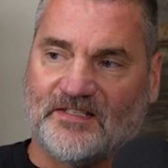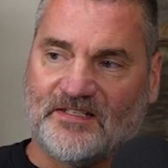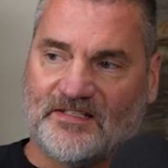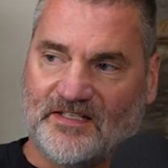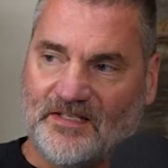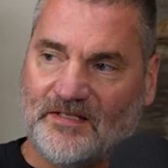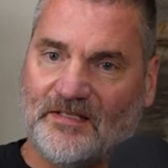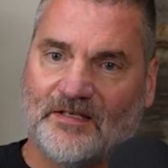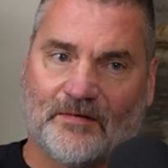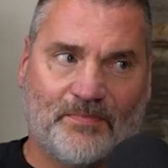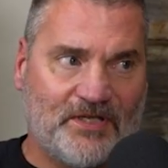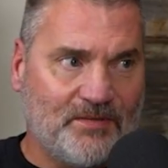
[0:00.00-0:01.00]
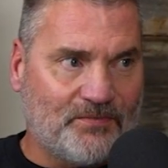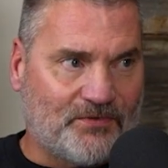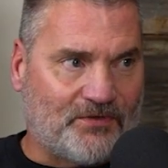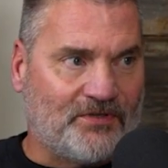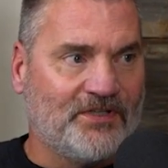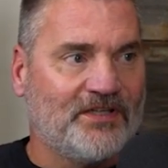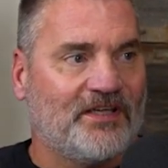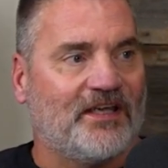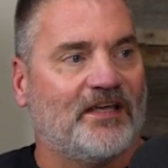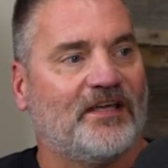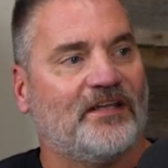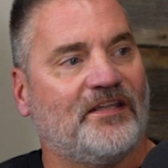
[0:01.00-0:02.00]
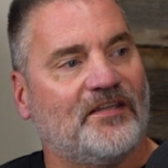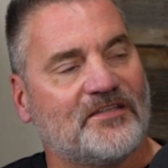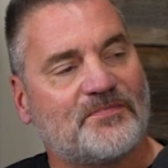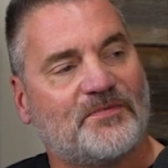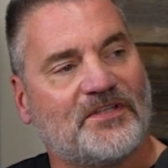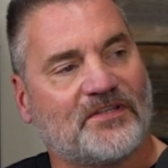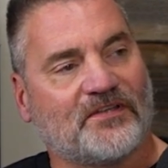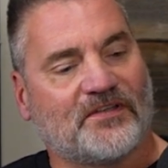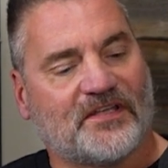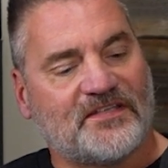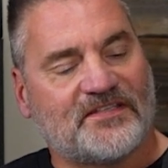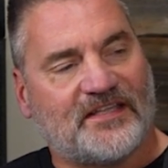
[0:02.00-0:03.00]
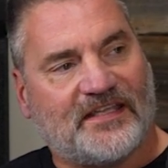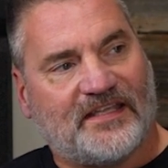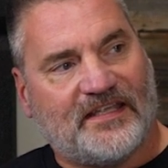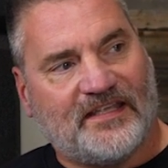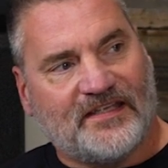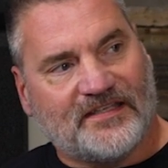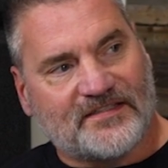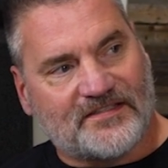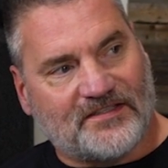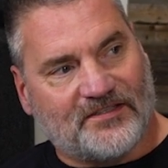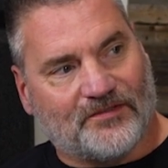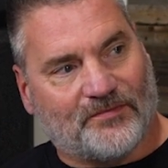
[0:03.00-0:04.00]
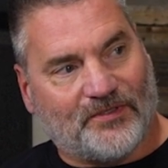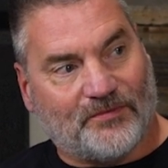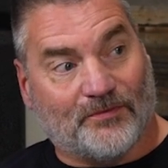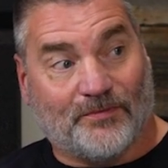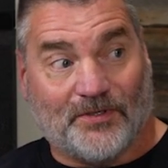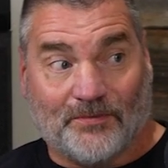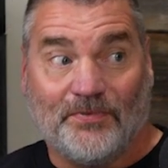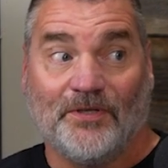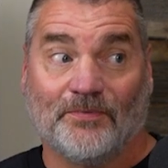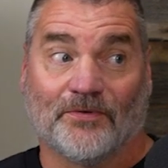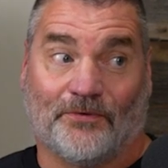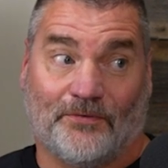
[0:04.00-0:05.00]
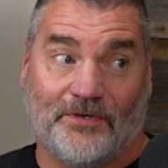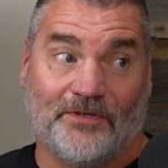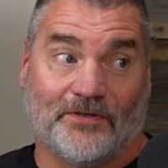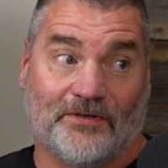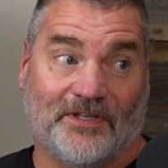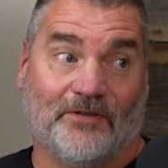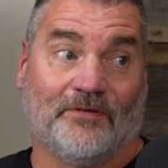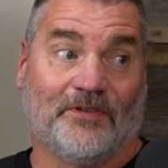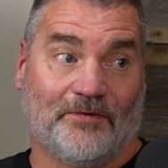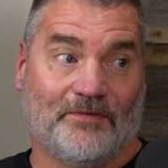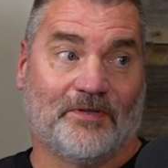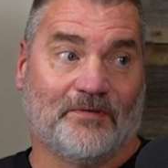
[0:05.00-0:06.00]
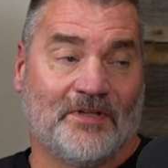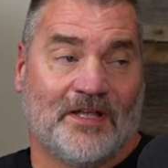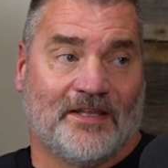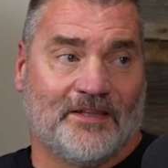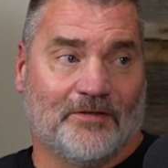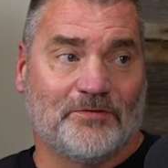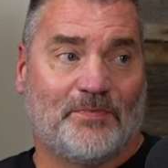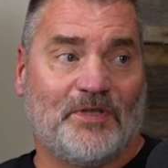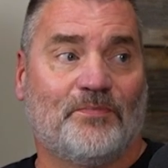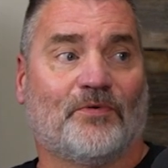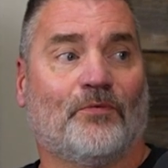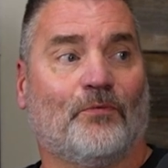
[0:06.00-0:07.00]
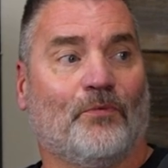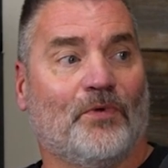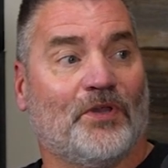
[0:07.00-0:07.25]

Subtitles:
see their people. And in this particular case, they can't see their people, but their people are real, and those people.